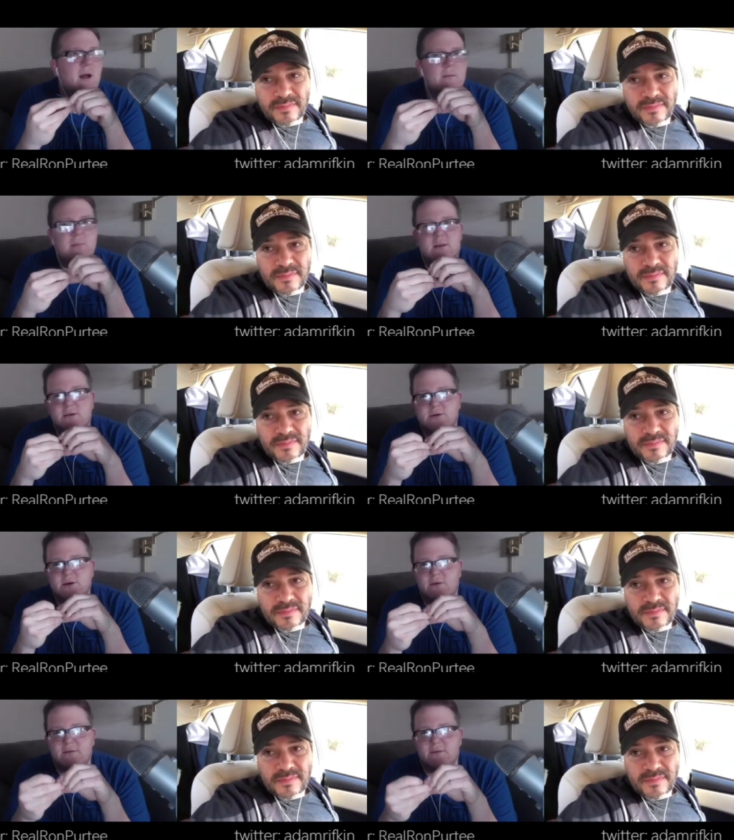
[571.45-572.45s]
Speaker 1: Rob
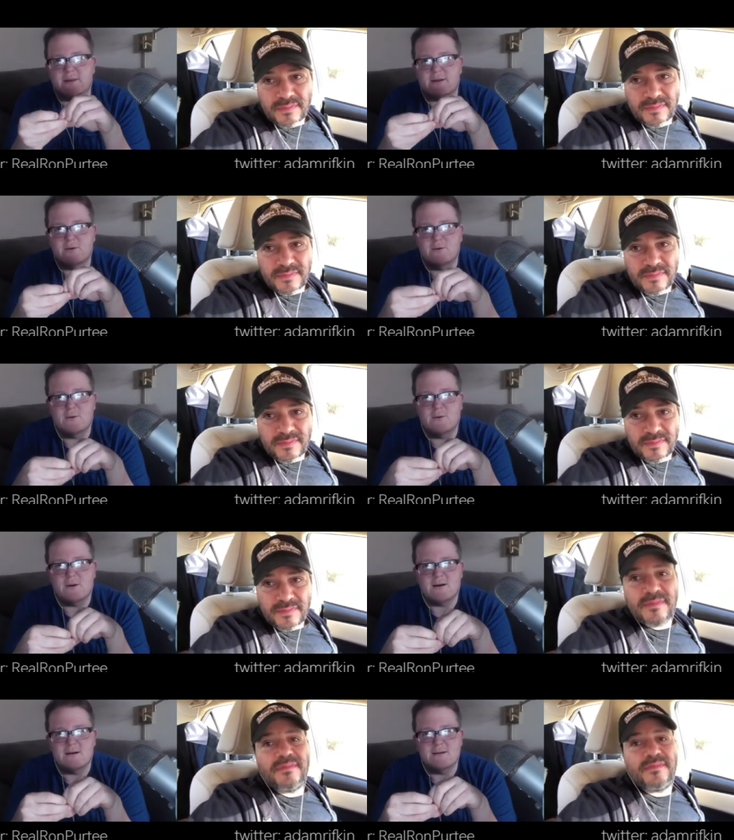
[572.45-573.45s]
Galluzzo over there who
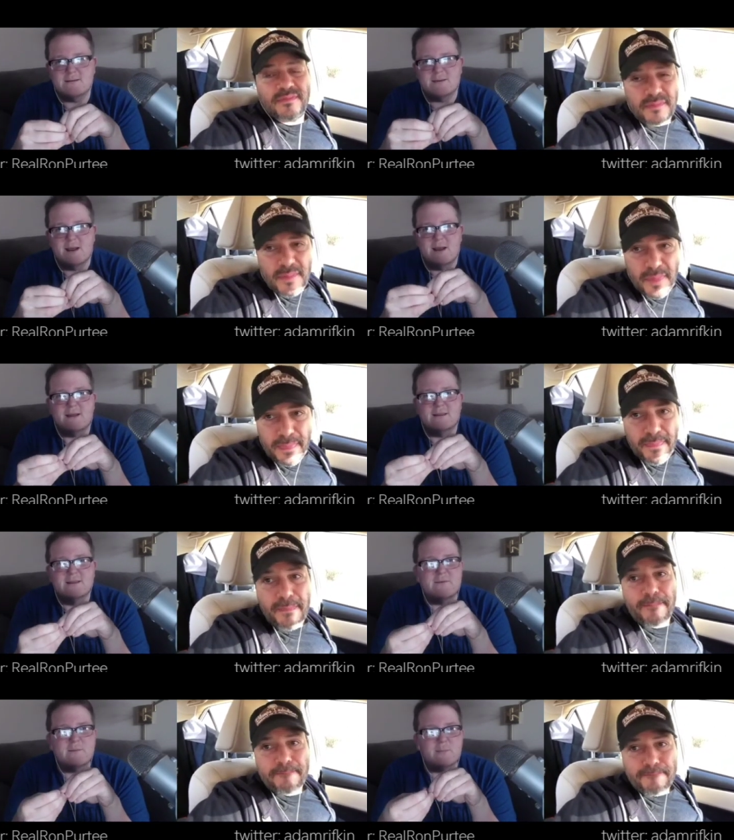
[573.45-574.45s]
uh,
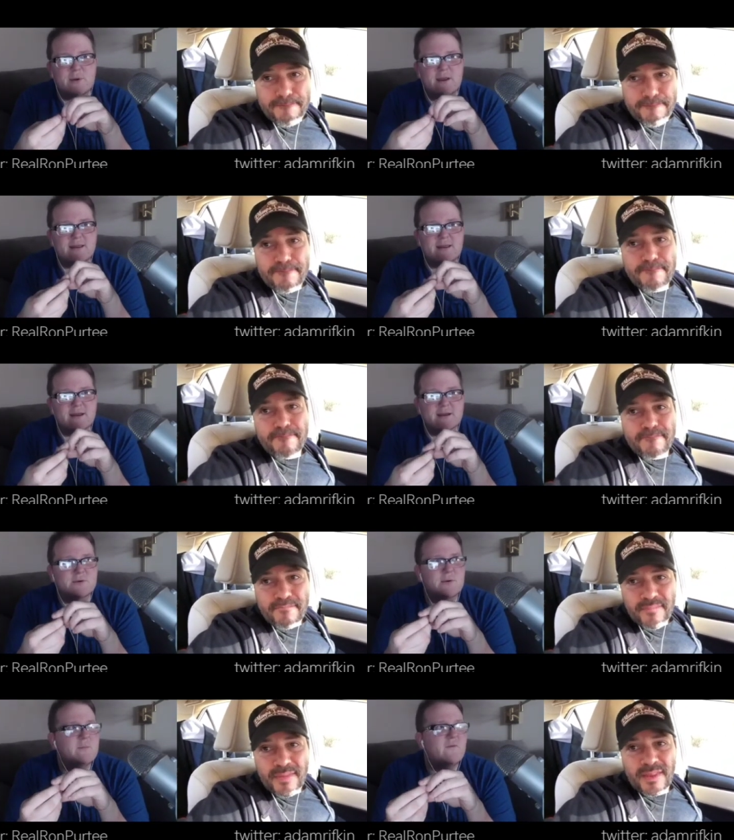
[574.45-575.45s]
live and breathe like
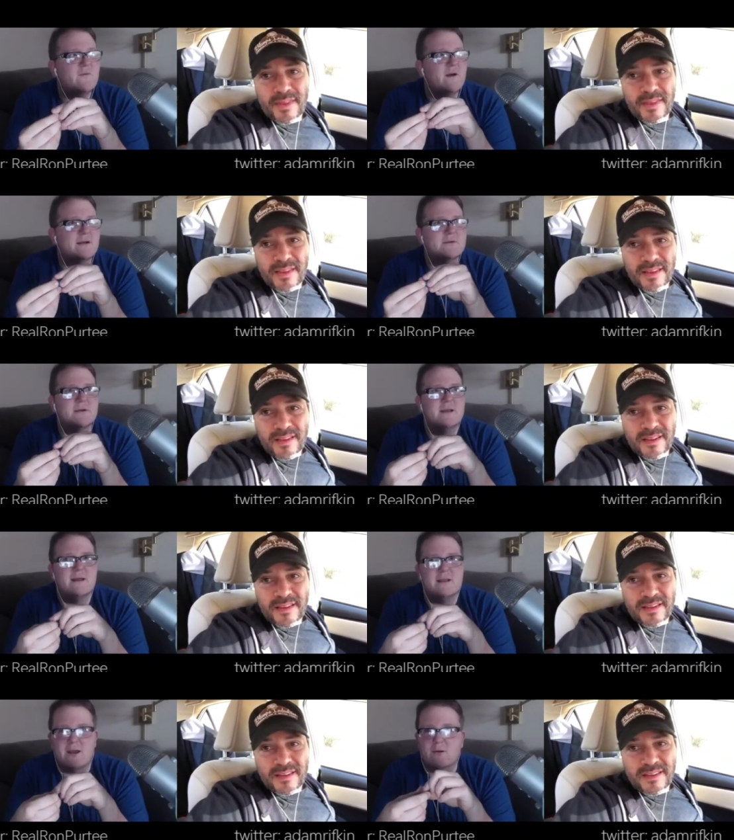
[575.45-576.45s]
Scream Factory
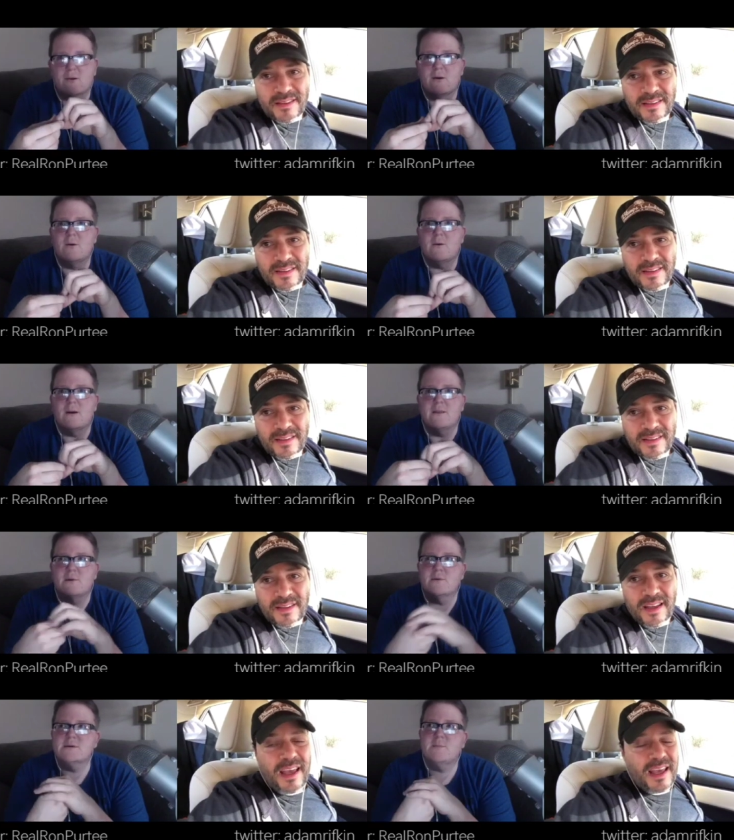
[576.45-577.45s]
and Arrow and
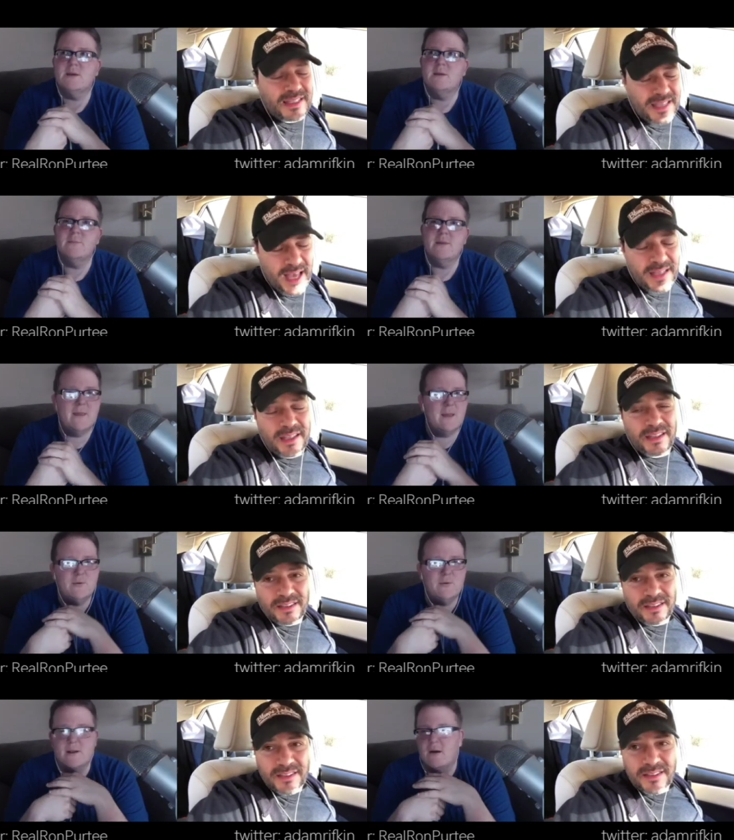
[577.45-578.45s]
those people, exactly. and they
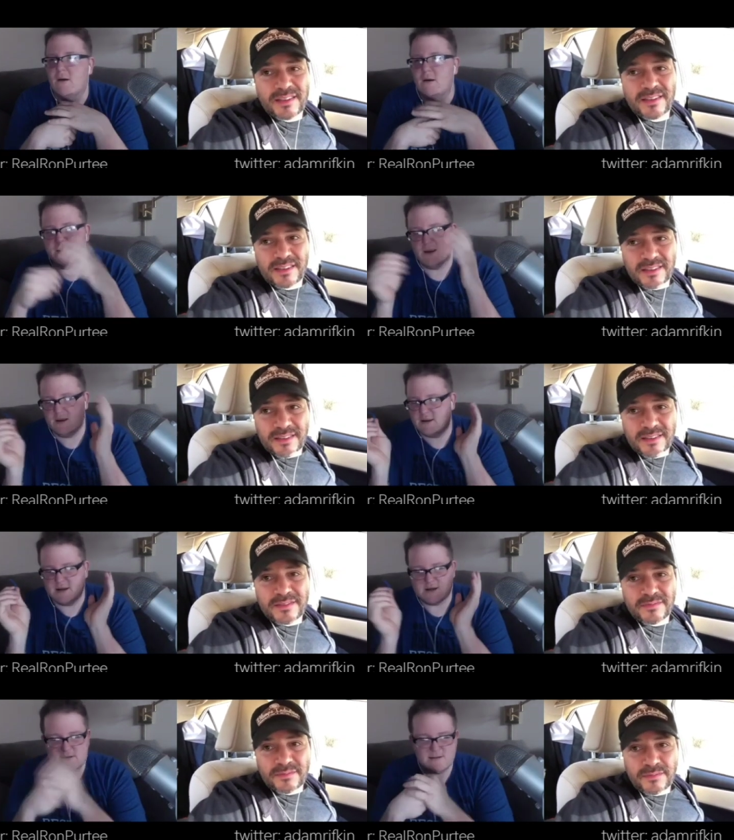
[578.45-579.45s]
put out all.
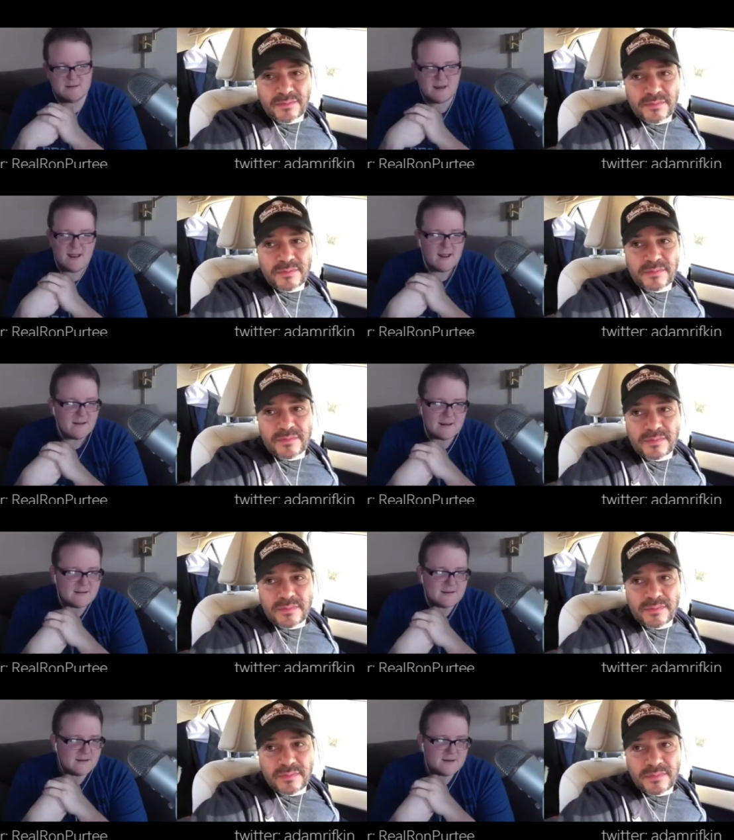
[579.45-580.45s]
It's, it's
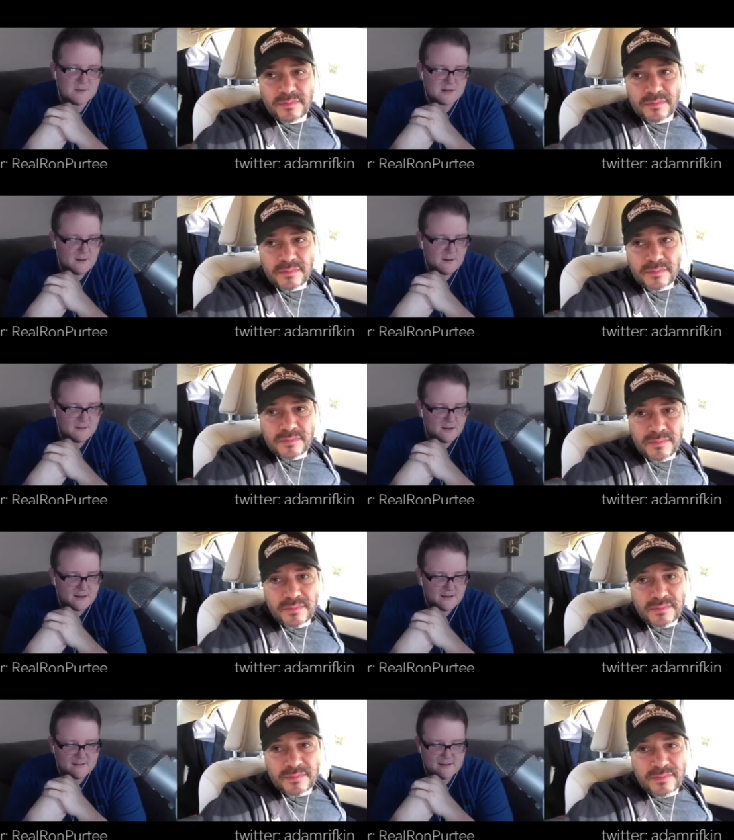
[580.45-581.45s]
they take so much of my
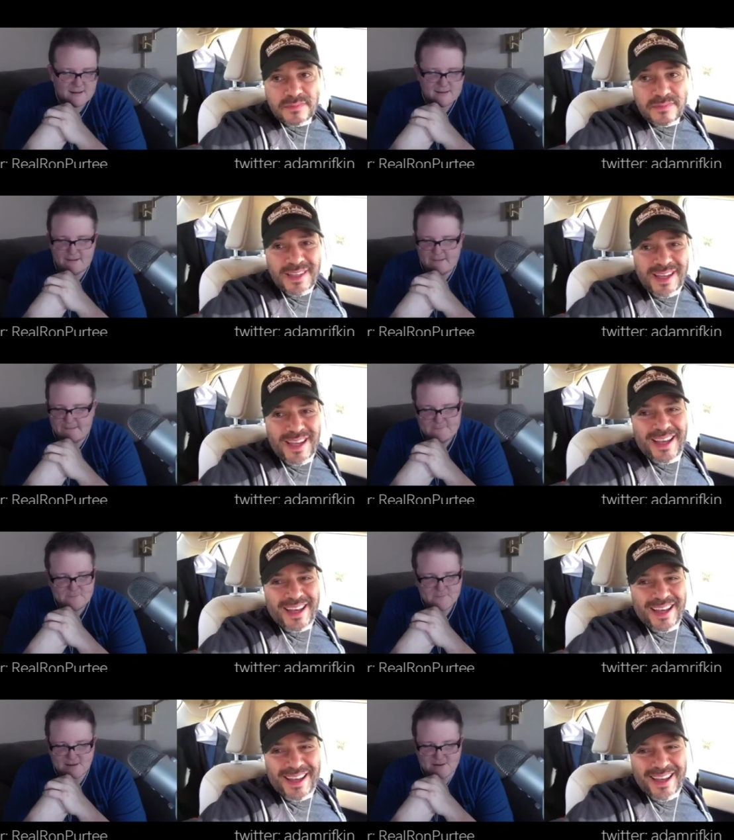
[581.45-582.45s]
money. Ah,
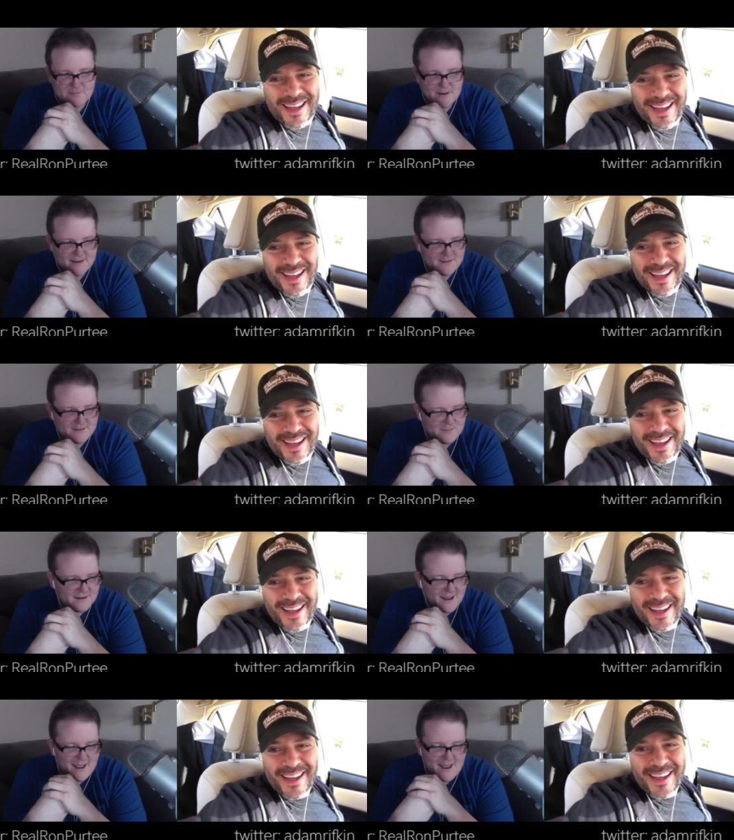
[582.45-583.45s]
that's bad,
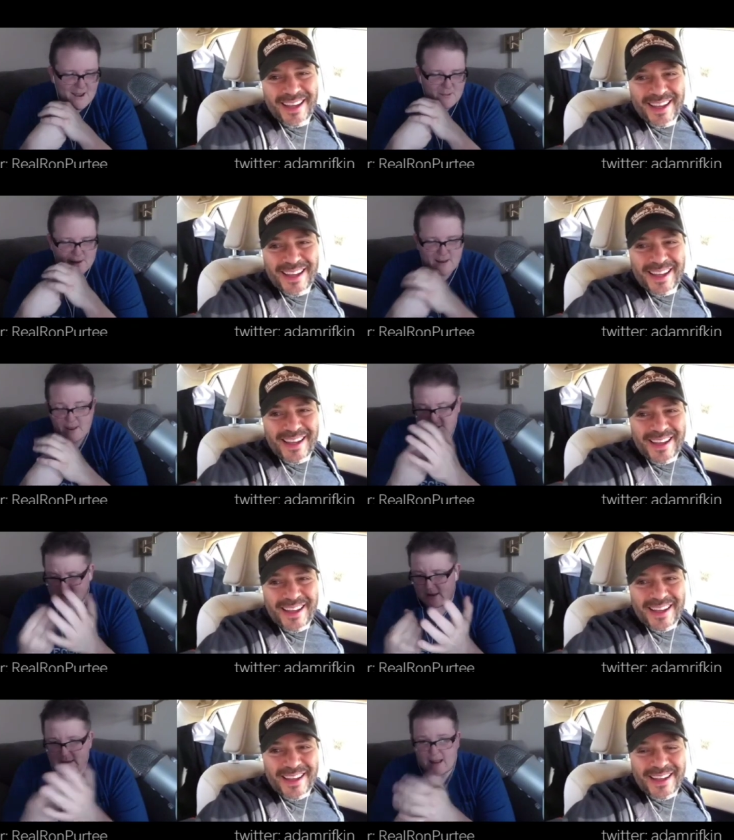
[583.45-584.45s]
but but um,
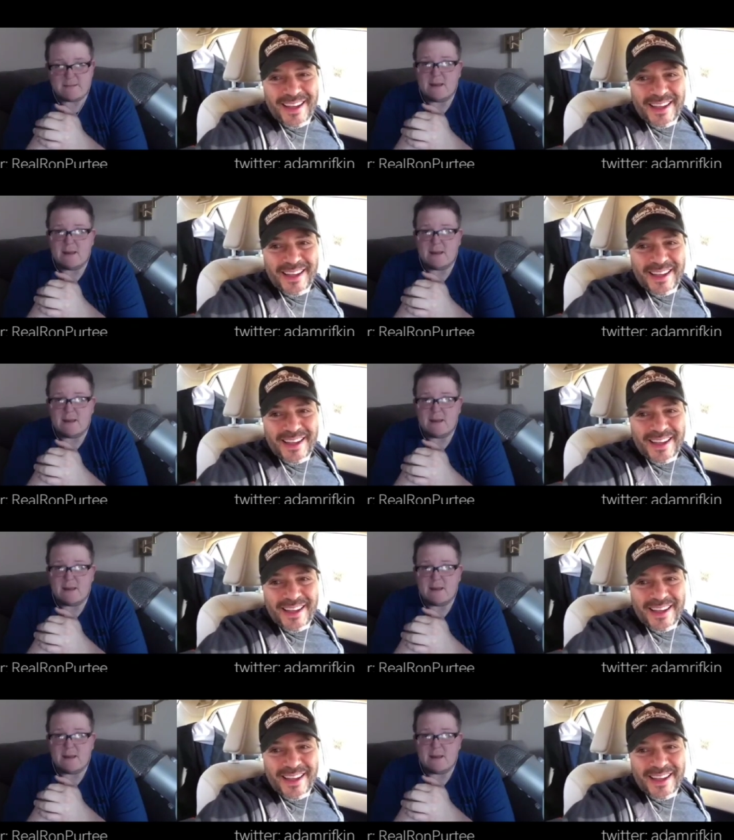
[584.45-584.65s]
so I, I,